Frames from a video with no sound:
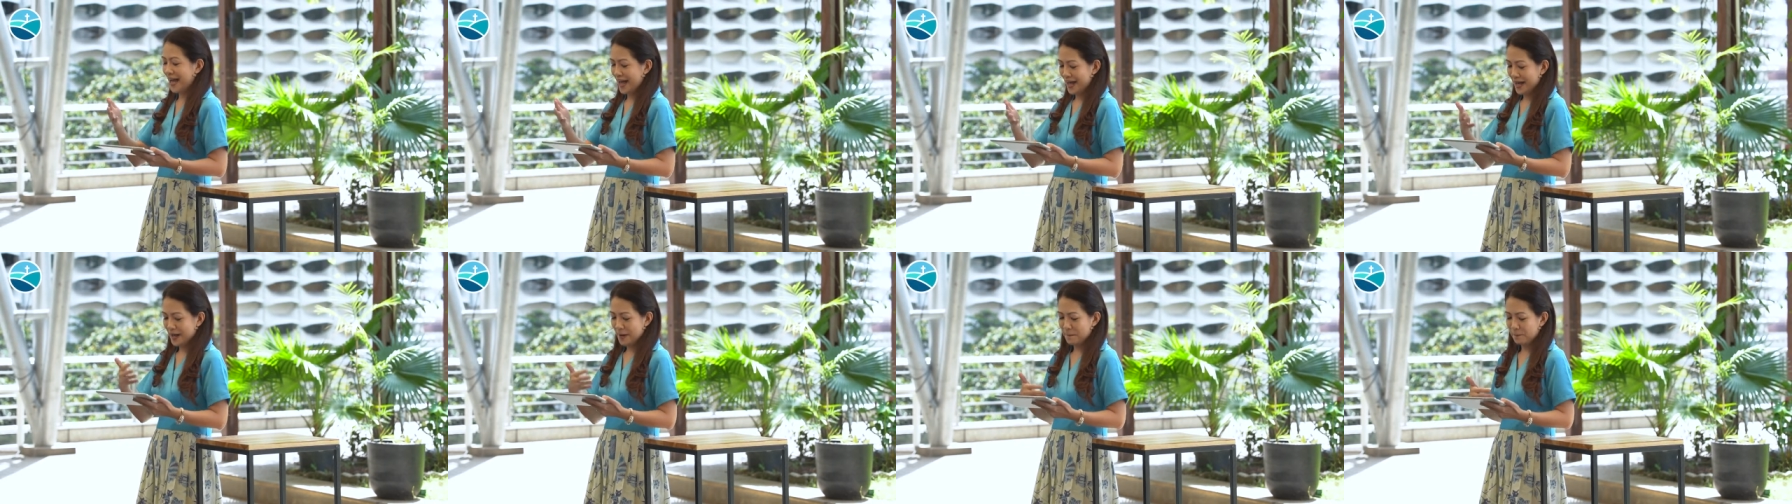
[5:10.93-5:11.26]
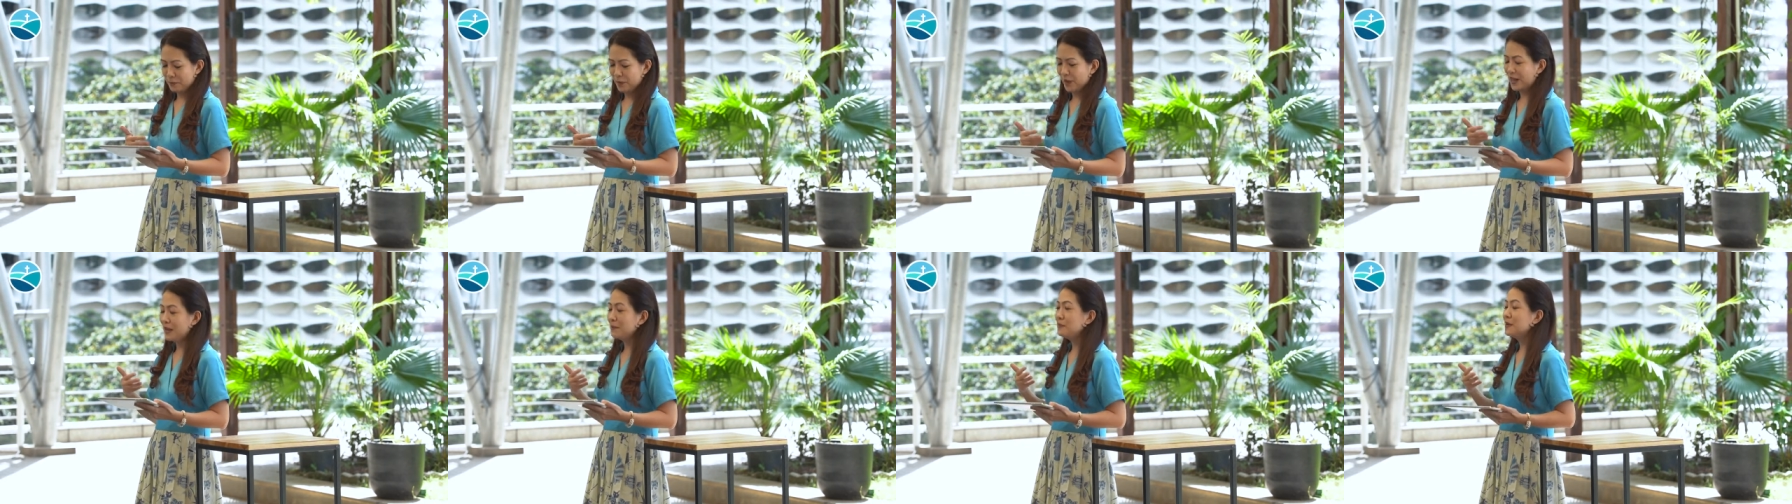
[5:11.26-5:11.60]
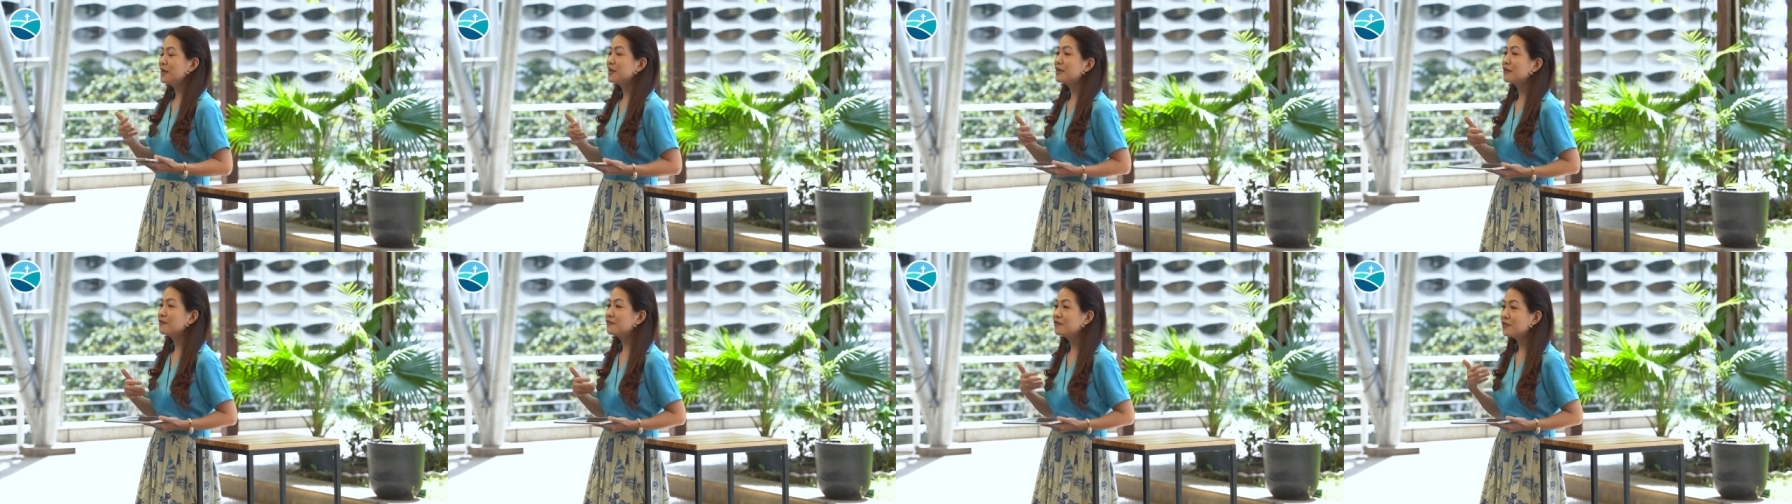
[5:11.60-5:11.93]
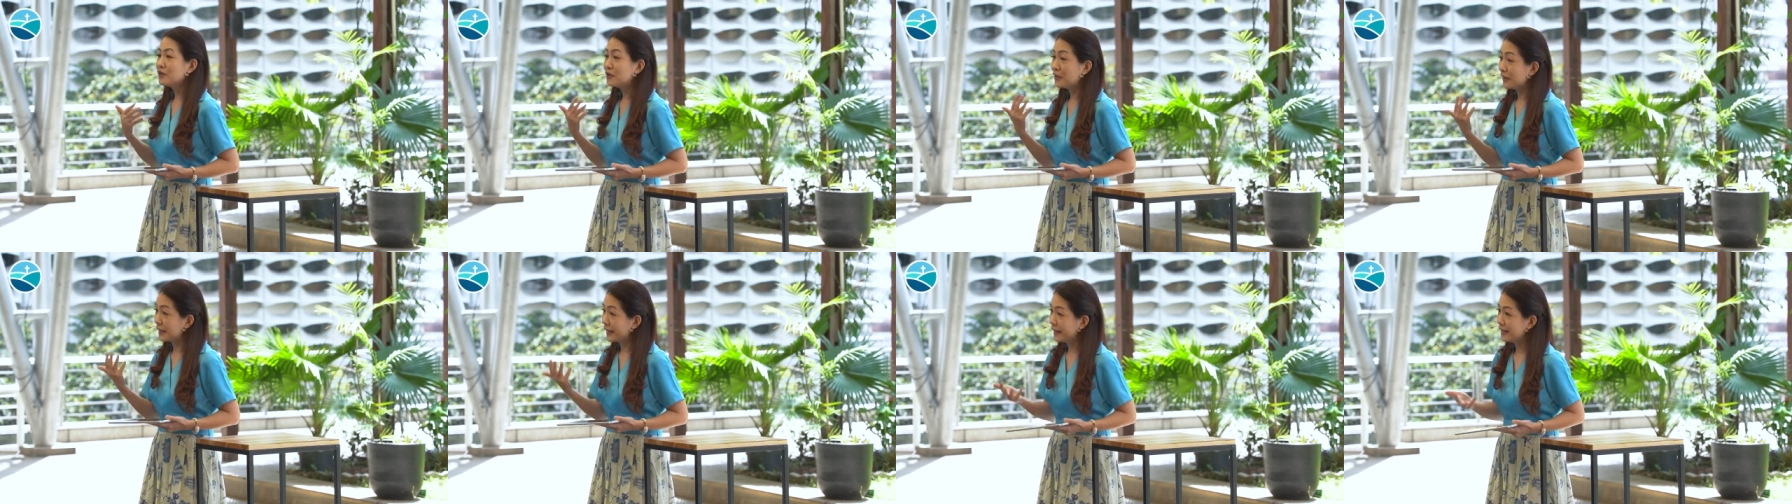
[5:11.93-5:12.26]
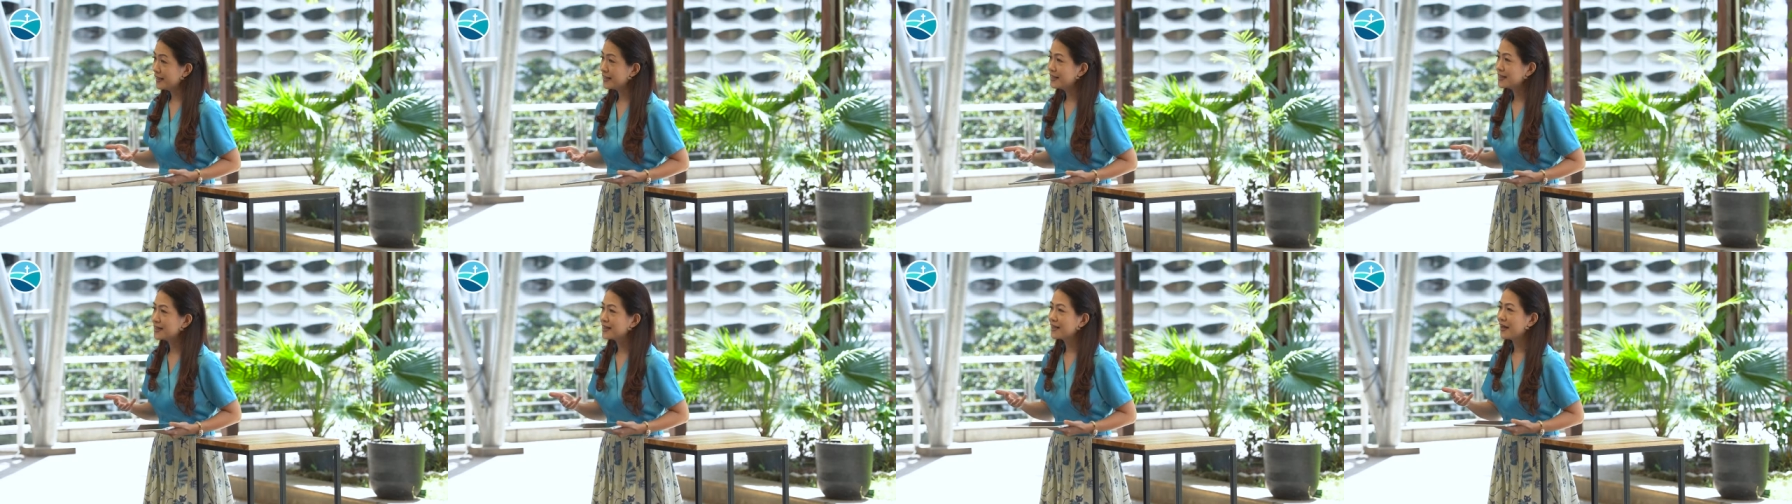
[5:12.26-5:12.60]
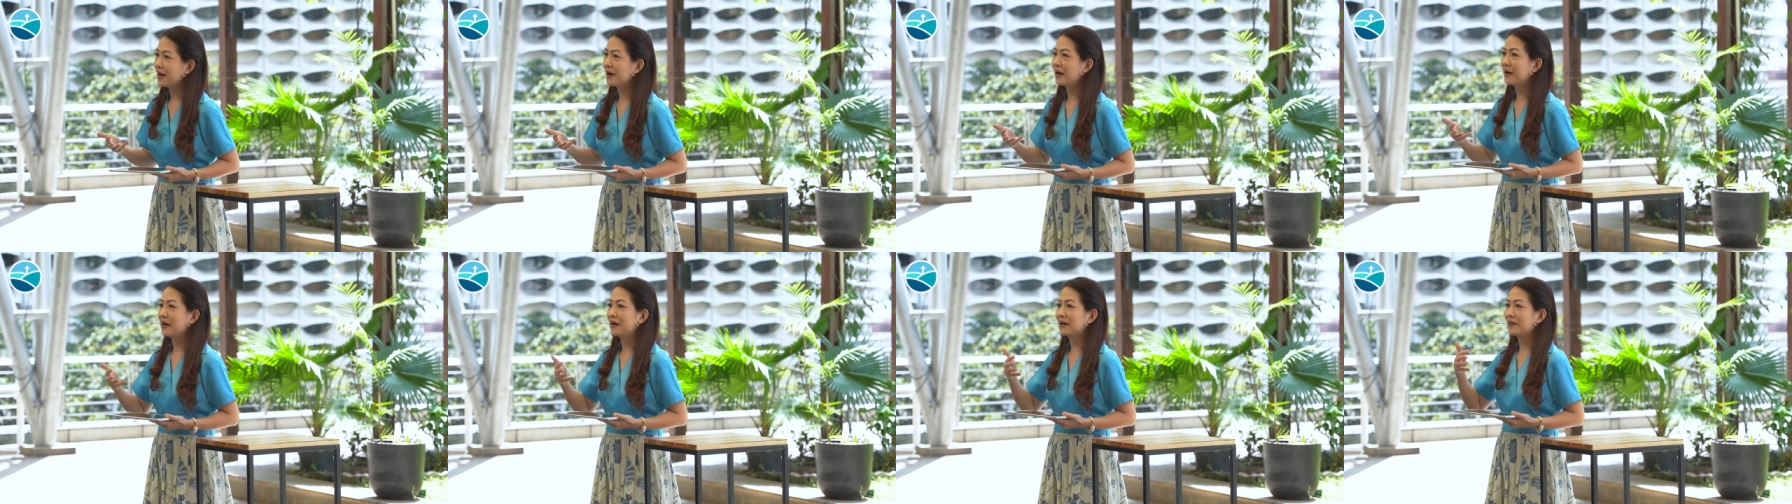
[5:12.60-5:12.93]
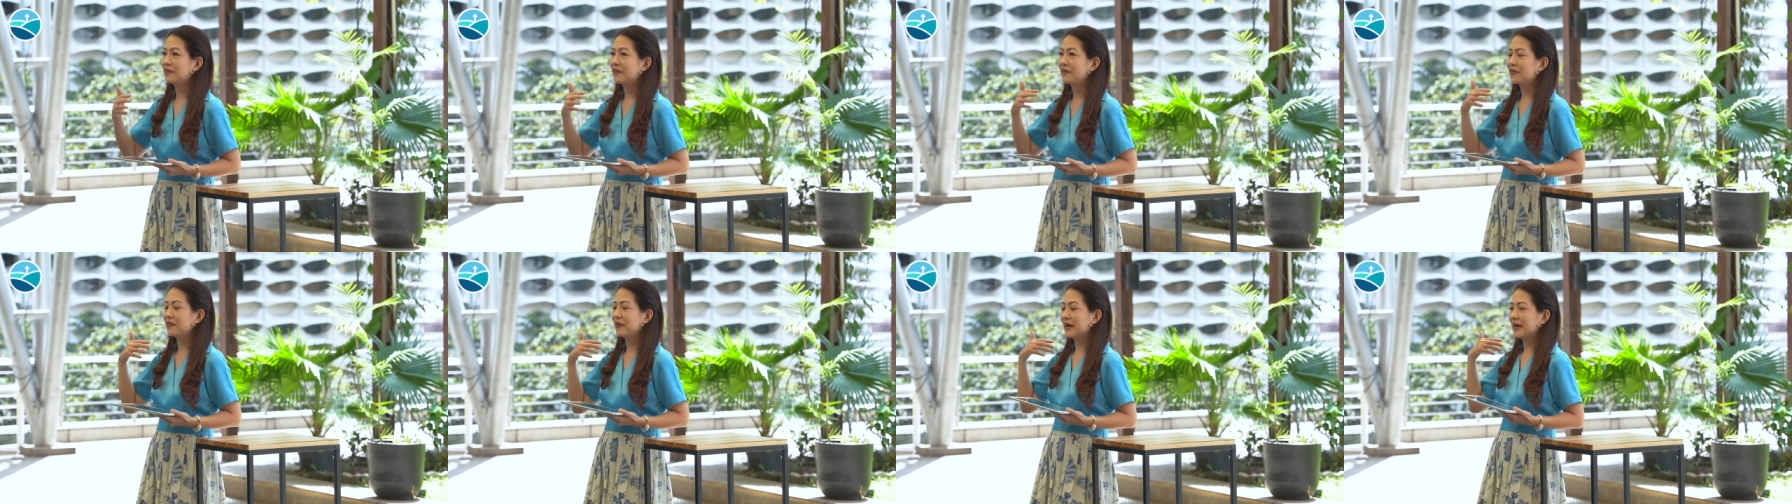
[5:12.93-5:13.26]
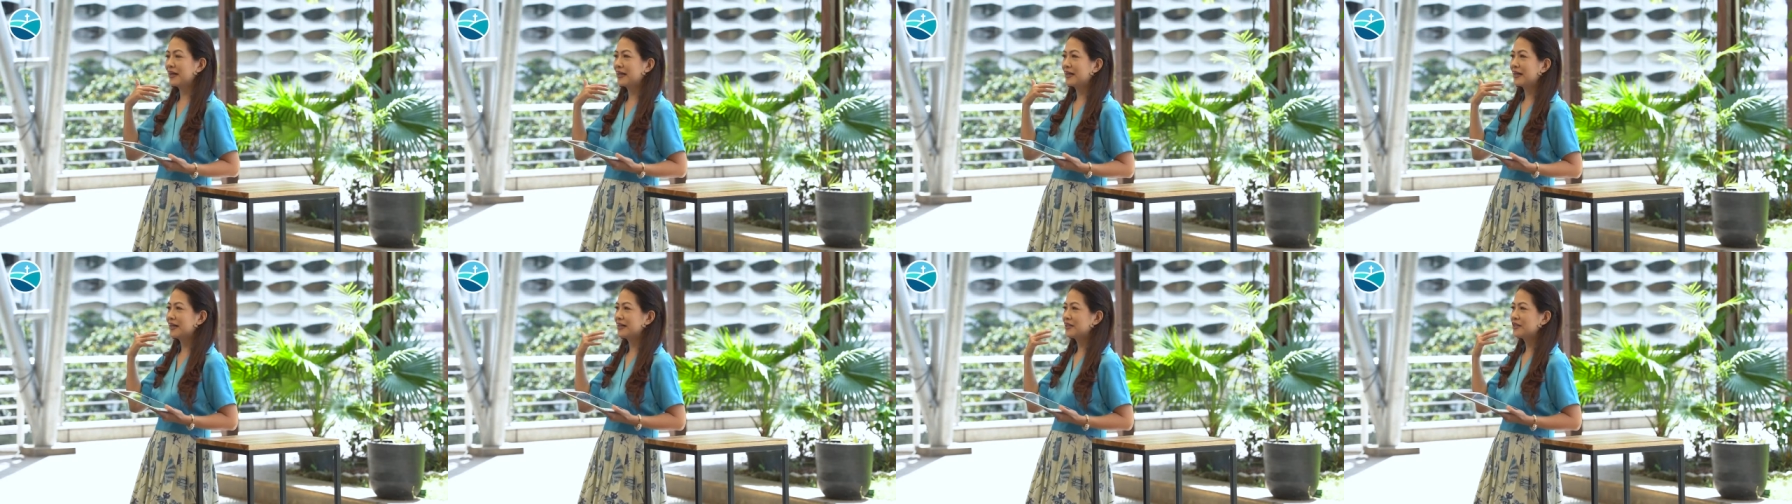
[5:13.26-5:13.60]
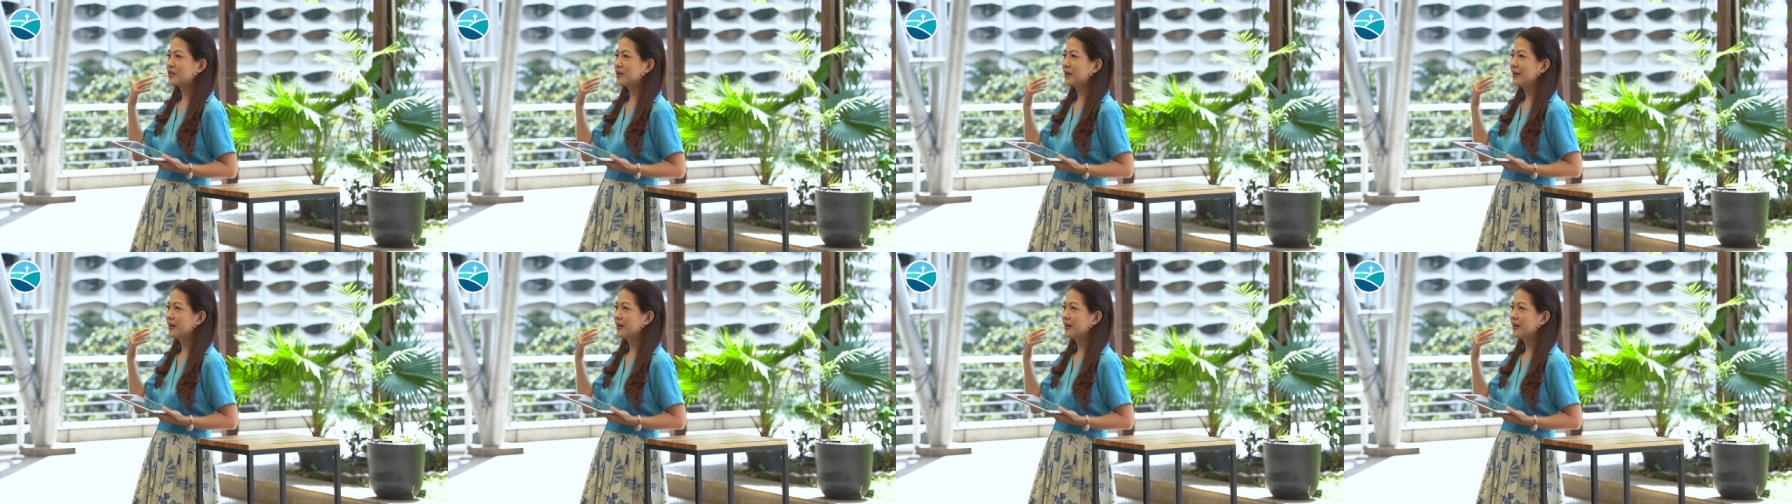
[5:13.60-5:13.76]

Um, let me give you a list of uh,